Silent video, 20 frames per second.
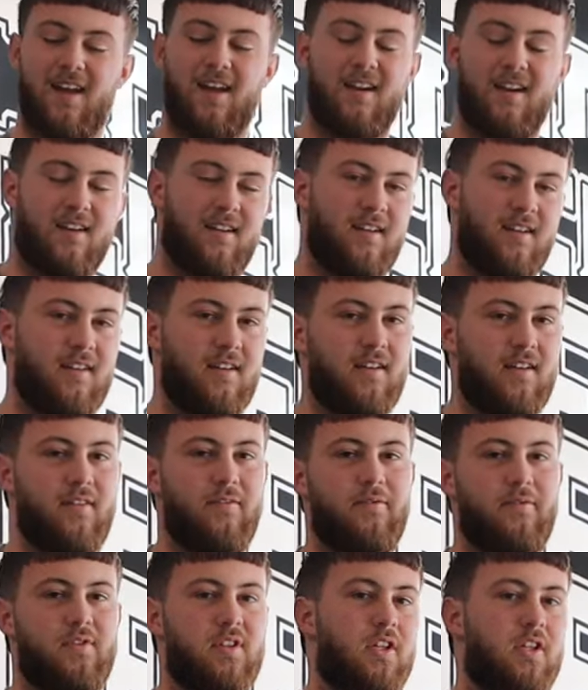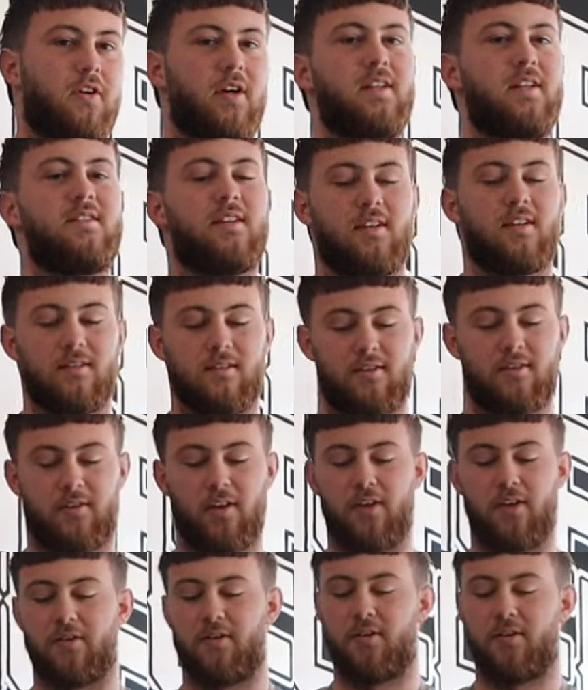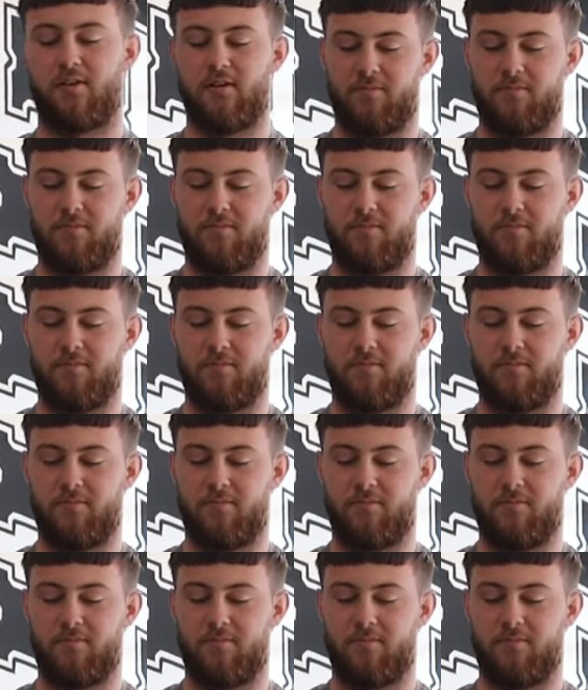and your creatine. So,